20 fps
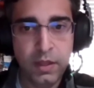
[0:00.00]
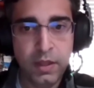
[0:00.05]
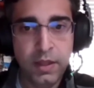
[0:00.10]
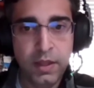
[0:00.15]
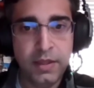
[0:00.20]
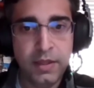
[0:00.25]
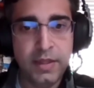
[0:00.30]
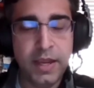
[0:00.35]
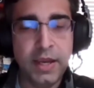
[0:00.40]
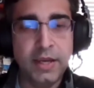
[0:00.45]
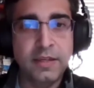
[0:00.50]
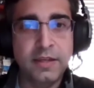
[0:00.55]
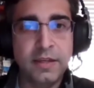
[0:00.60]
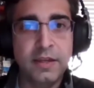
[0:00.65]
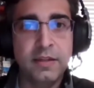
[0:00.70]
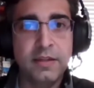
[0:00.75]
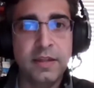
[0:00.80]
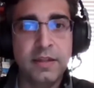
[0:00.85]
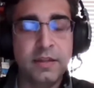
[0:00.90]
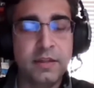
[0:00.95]
The
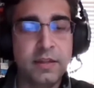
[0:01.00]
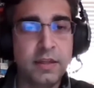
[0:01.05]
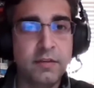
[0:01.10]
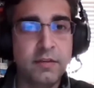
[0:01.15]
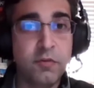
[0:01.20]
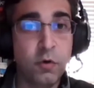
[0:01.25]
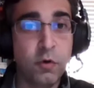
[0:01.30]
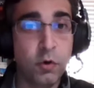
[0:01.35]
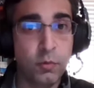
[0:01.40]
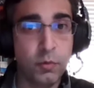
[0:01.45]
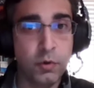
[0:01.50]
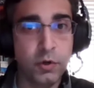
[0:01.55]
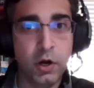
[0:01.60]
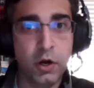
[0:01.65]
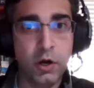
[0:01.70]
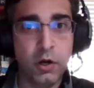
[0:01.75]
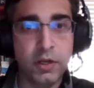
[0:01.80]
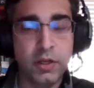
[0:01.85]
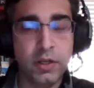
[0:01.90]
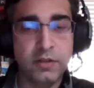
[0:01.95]
idea that the forward arc